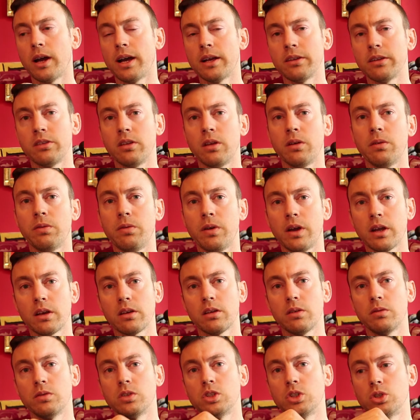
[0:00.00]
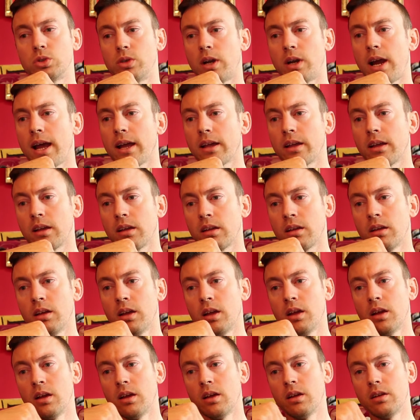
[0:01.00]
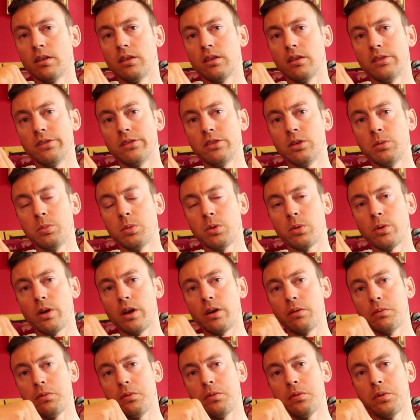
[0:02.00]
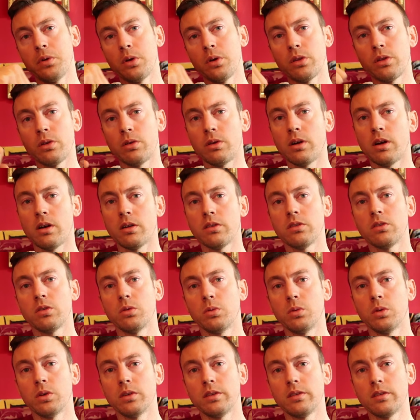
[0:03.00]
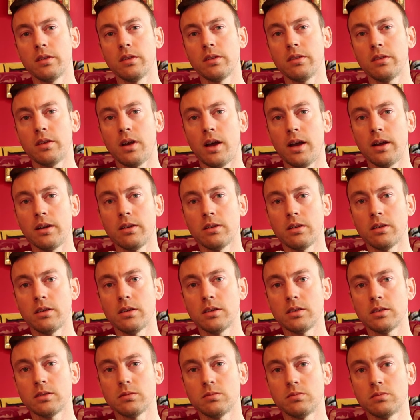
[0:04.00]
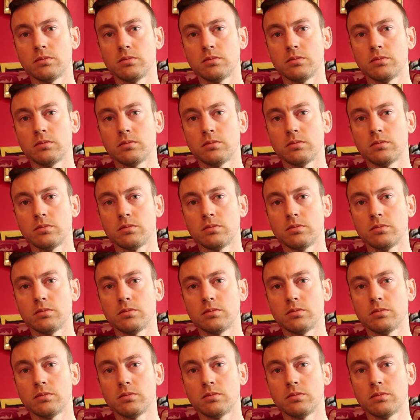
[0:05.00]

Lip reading: has the effect of dragging the super rate further out towards the side on it.